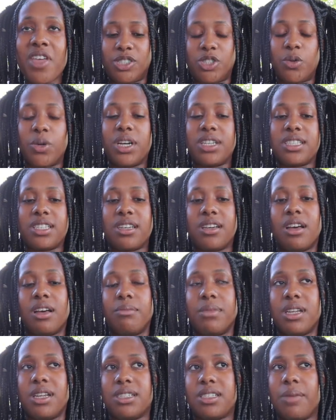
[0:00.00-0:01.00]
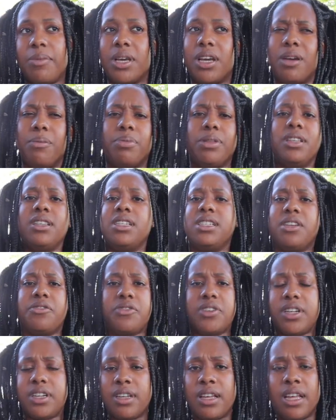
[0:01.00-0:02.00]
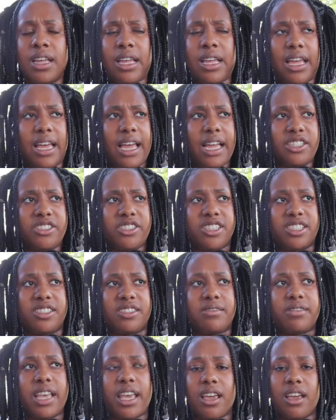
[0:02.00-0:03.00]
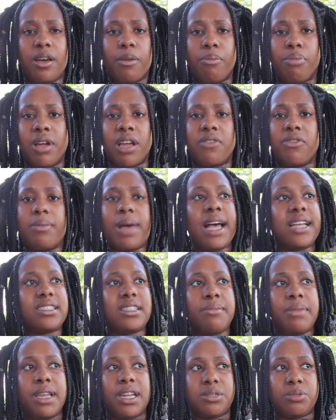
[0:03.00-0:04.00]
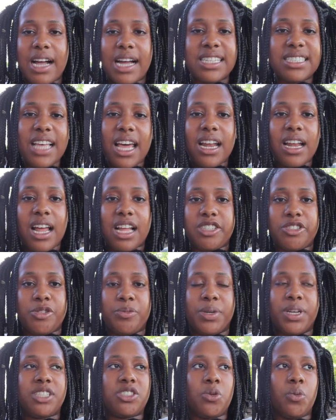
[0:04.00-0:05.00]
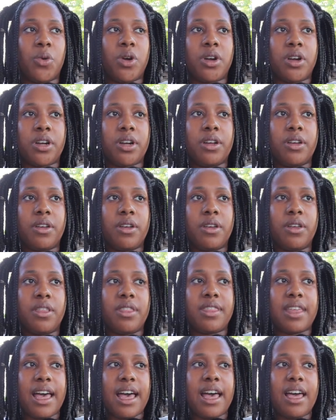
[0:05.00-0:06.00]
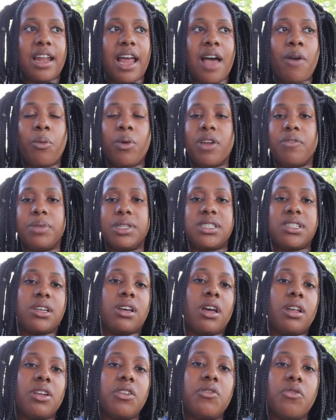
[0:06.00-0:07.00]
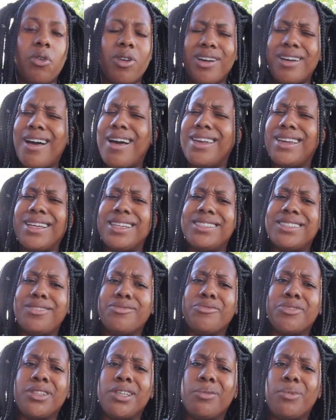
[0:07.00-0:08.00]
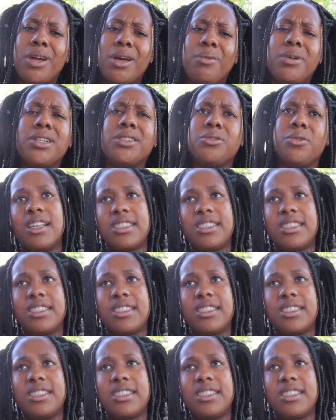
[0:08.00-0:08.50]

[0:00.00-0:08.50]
But doing a secondment is something completely different and just taking a break from asset management. I decided not to because the work that I would have been seconded for kind of isn't really what I want to do.